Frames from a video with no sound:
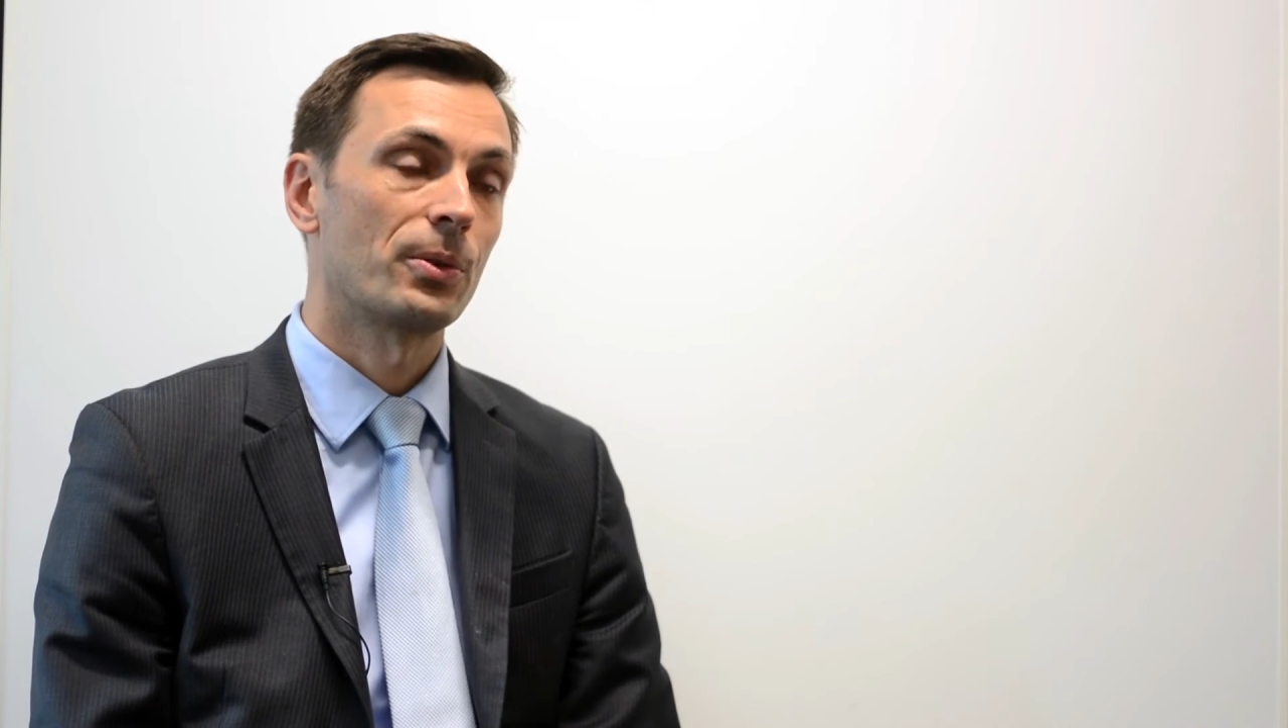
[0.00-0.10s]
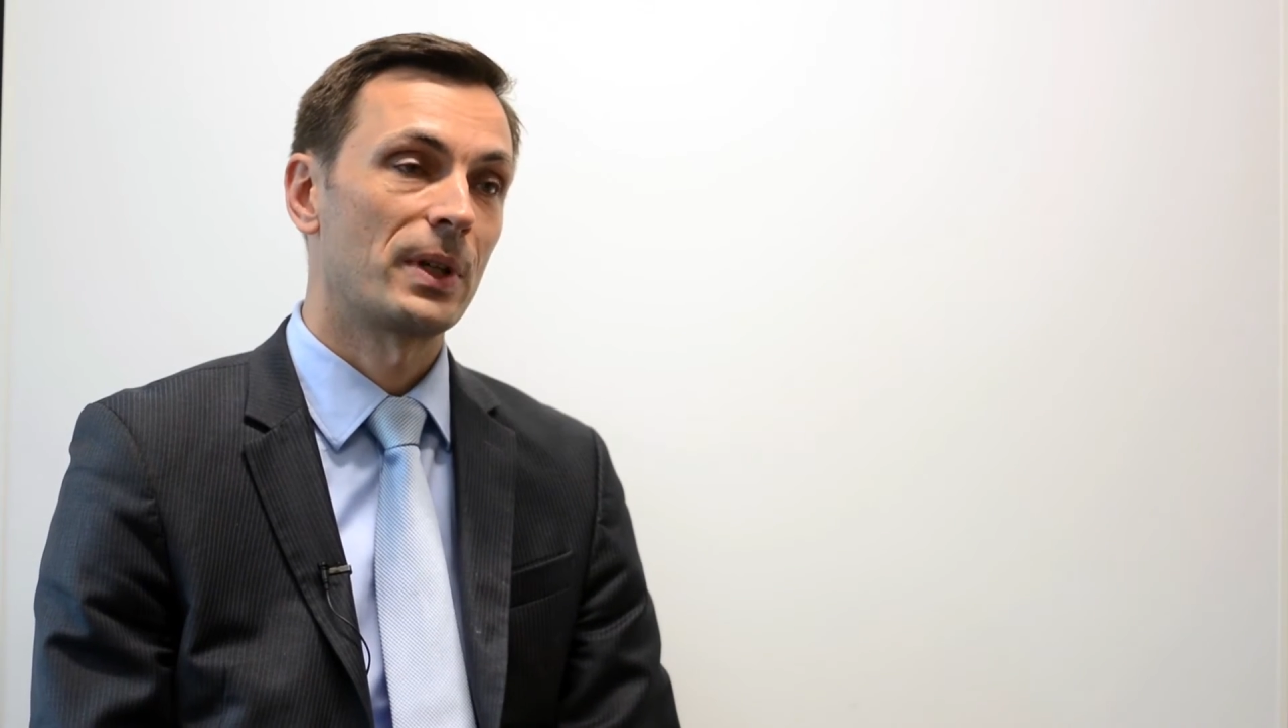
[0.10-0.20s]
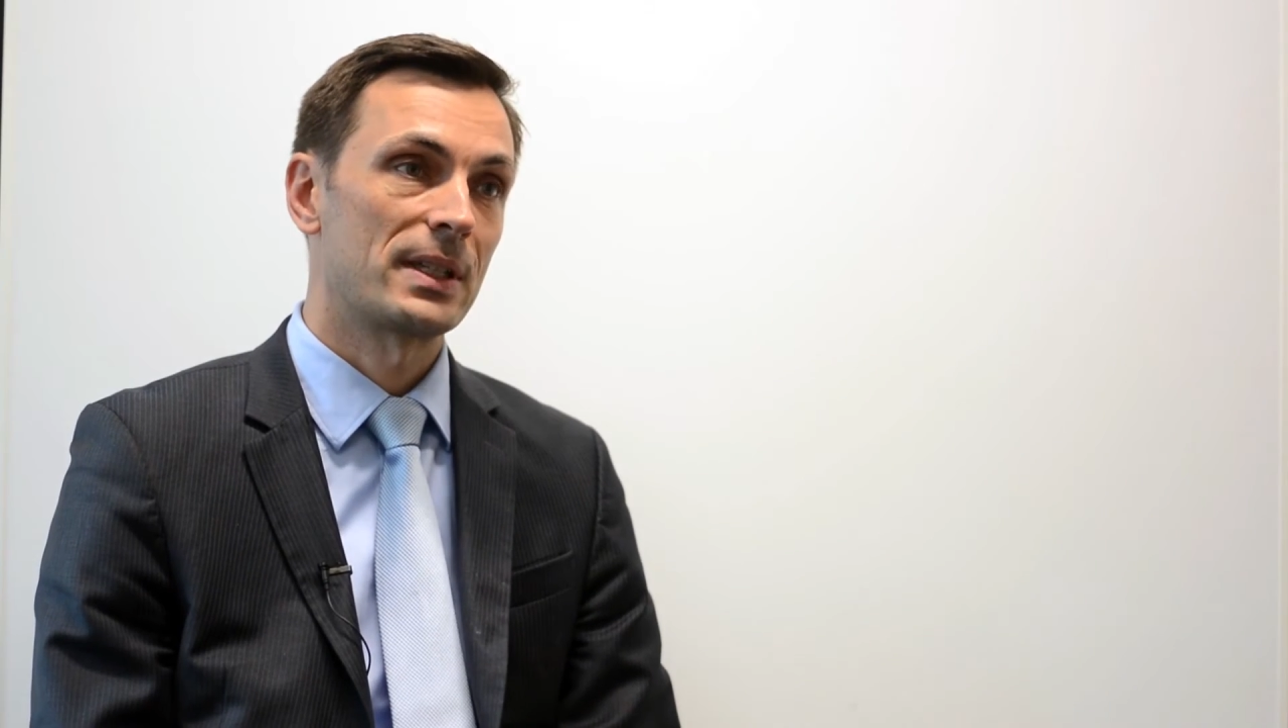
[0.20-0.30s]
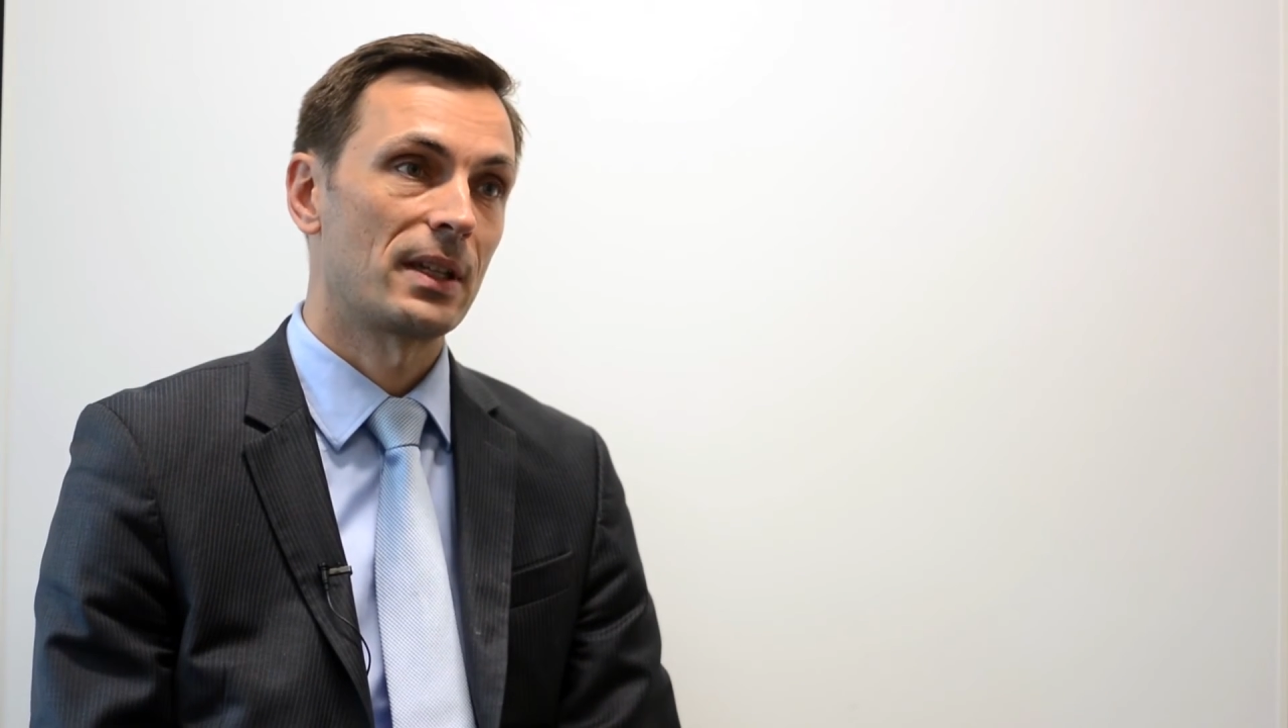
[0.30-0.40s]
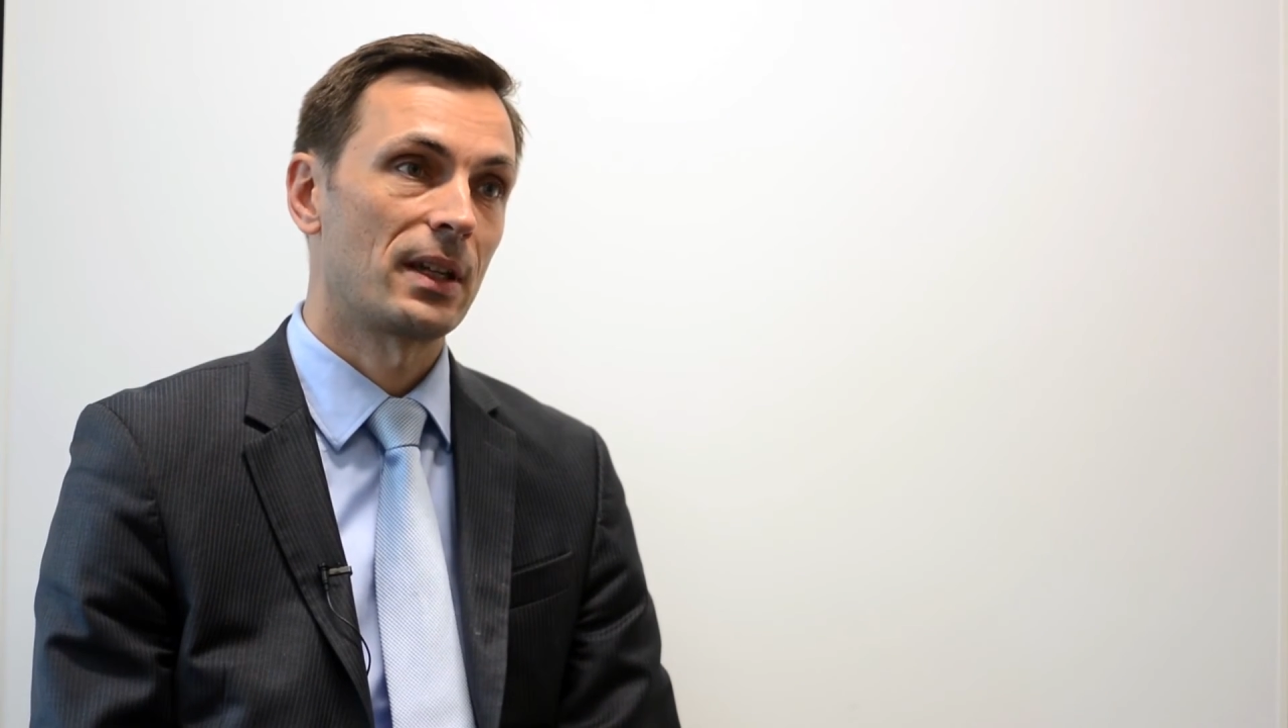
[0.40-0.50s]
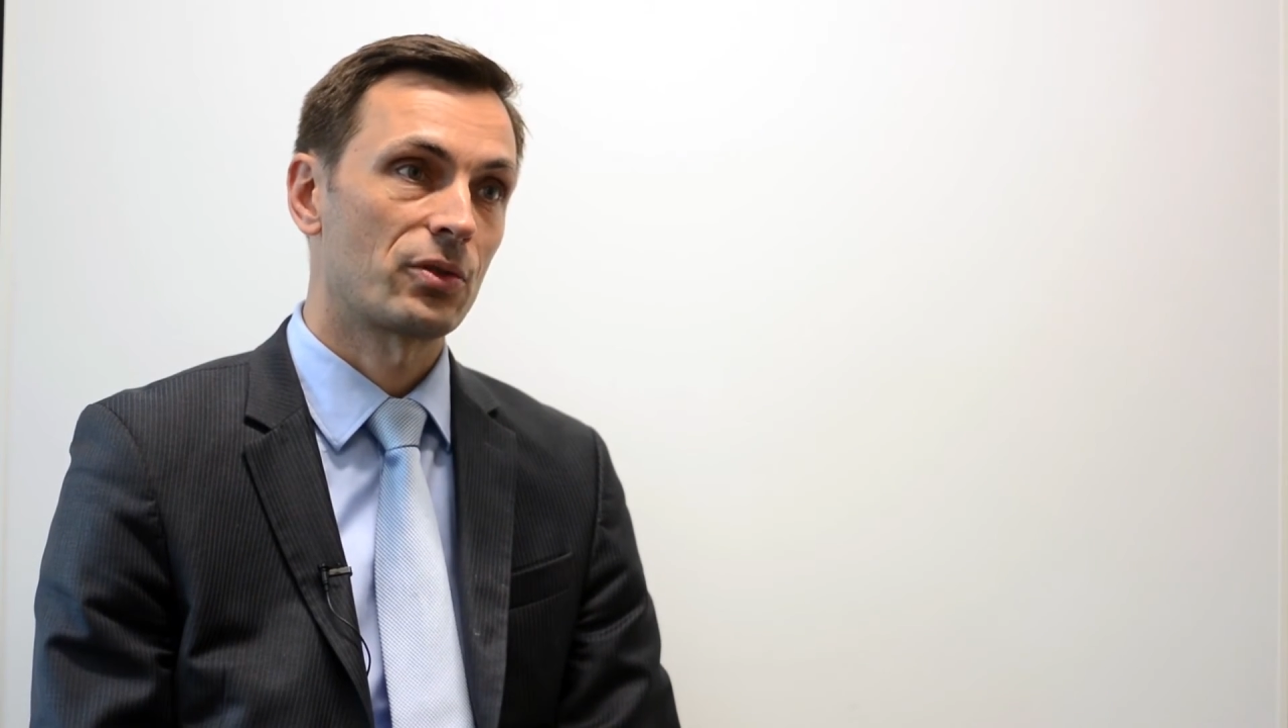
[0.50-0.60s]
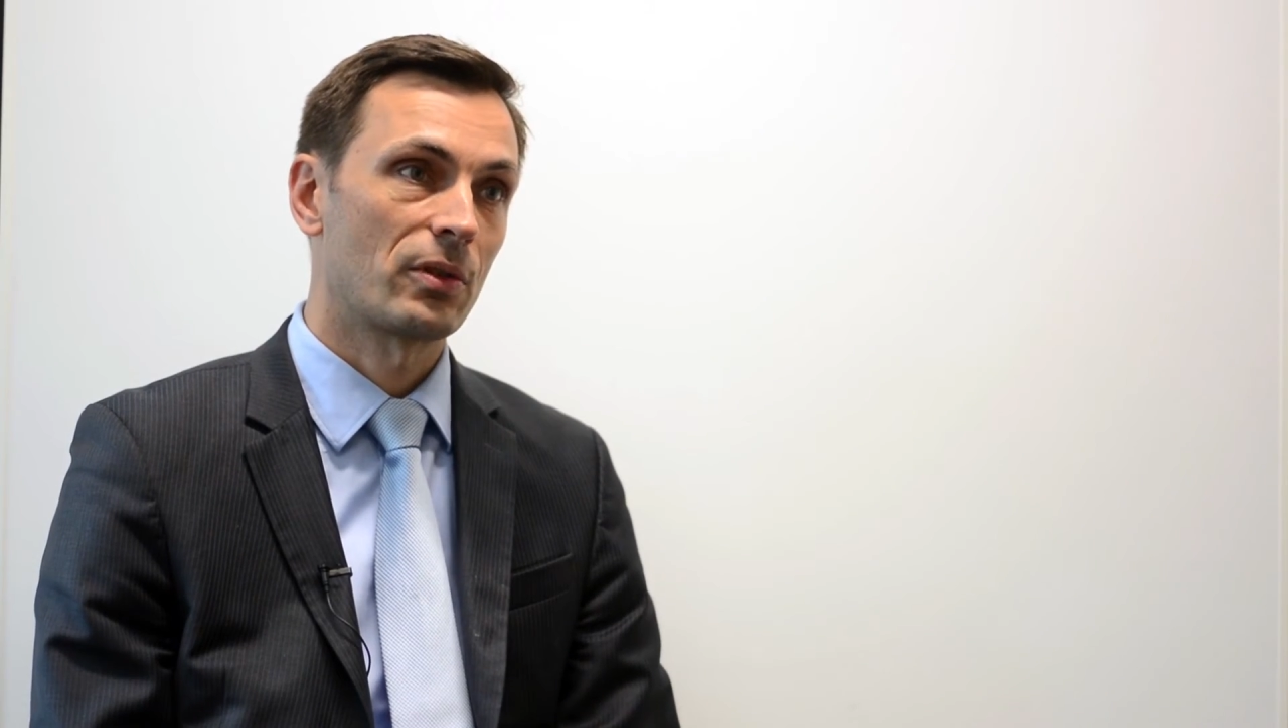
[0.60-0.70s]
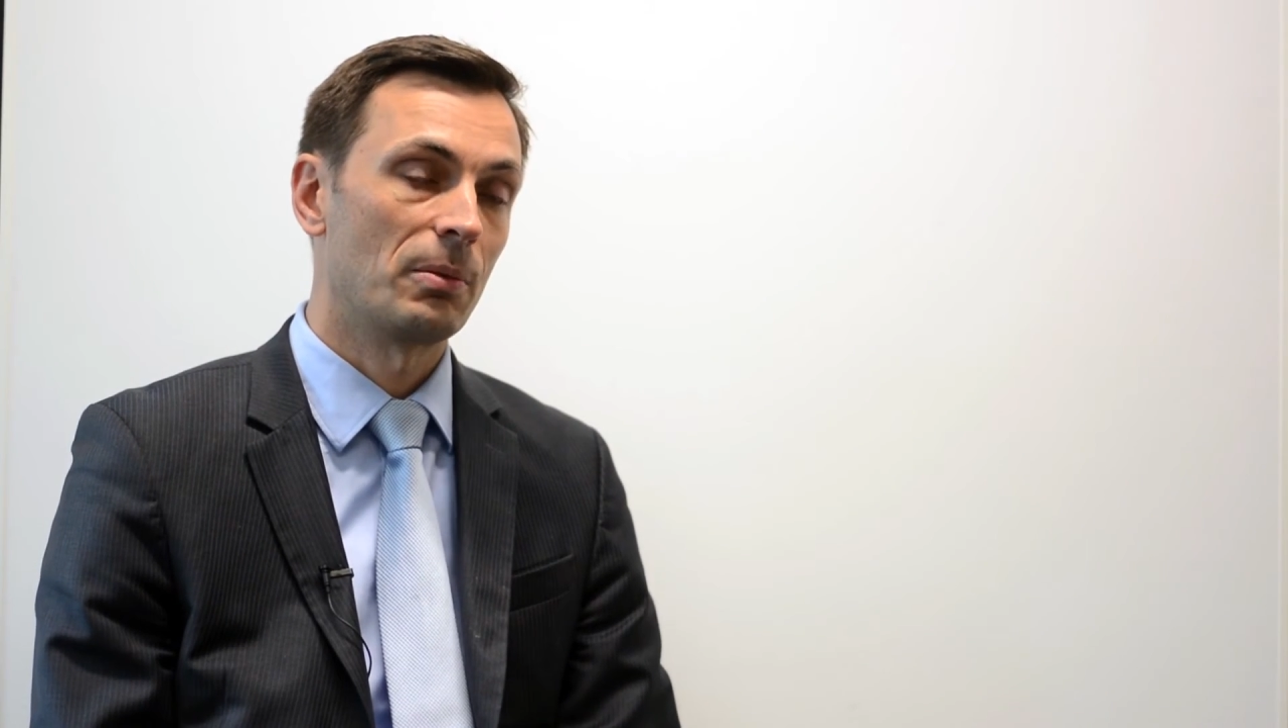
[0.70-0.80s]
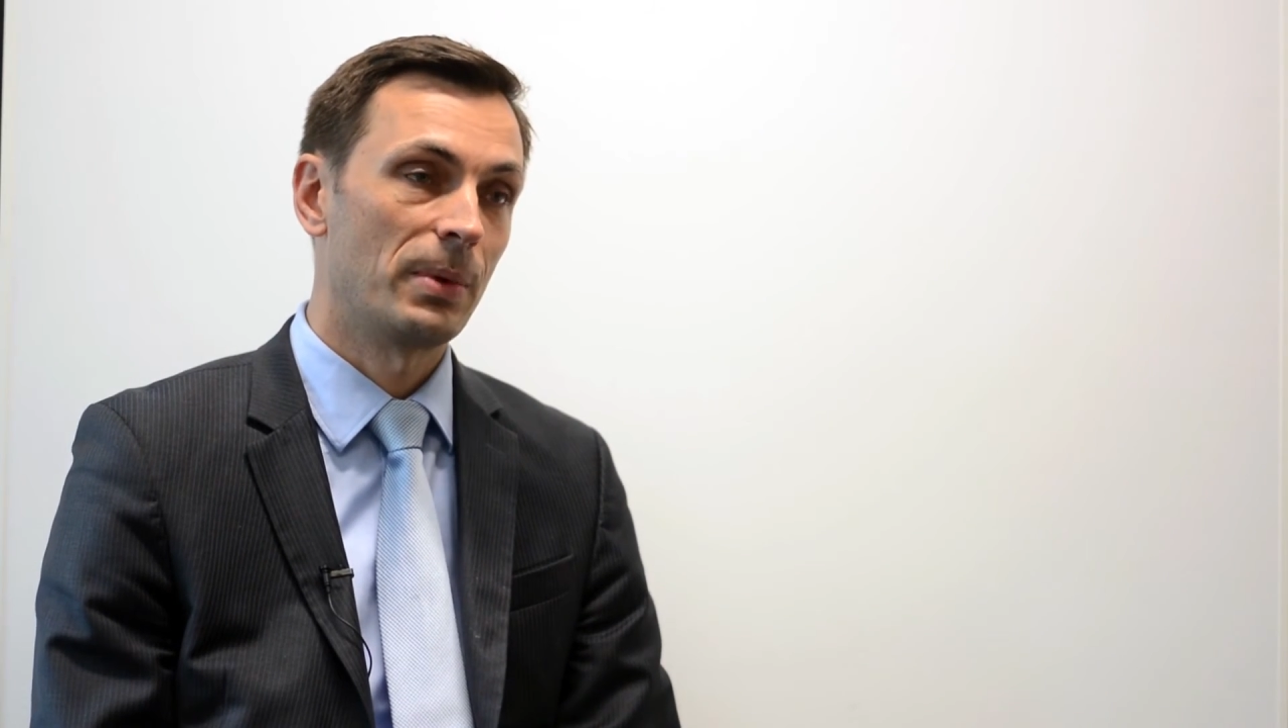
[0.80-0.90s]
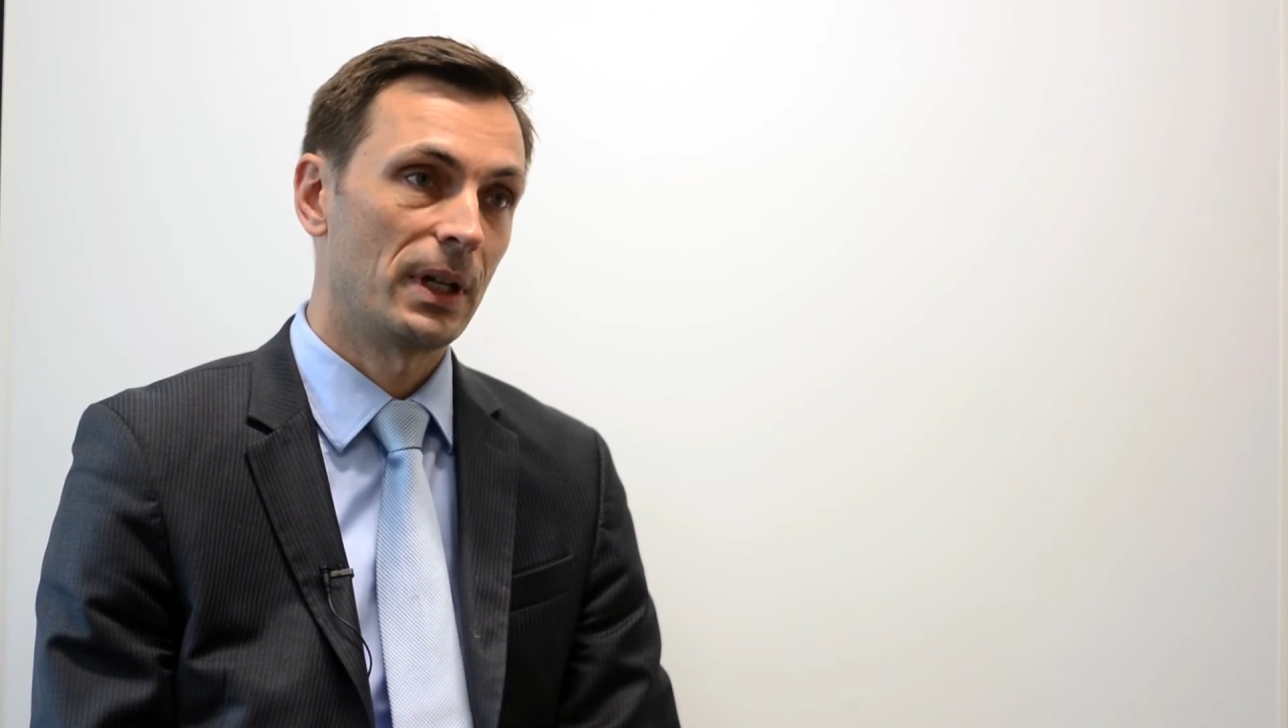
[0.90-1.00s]
is an
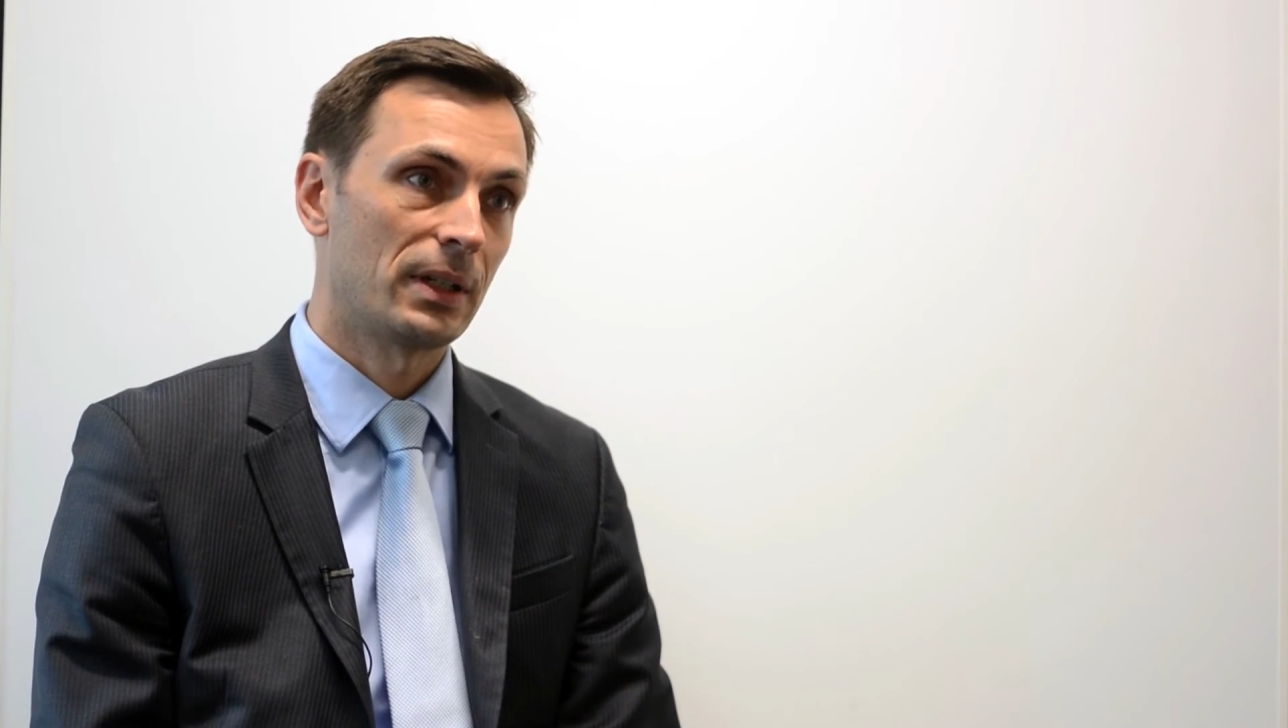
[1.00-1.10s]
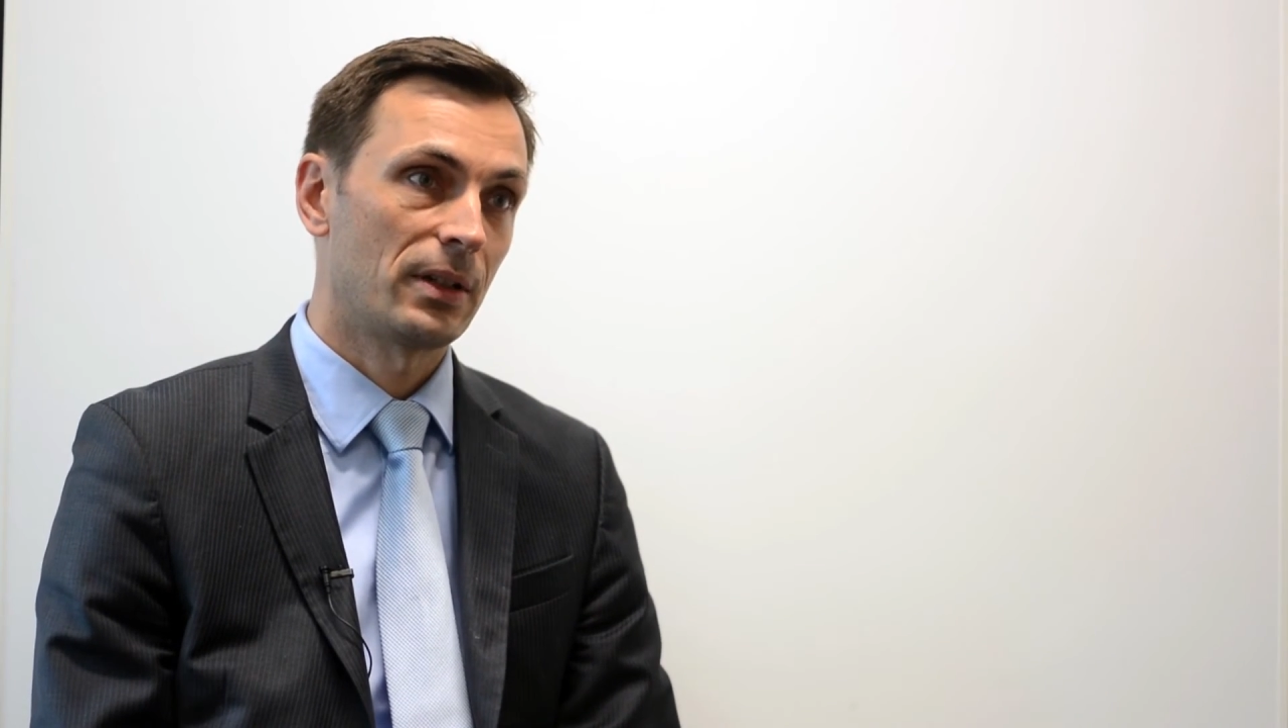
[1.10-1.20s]
integral part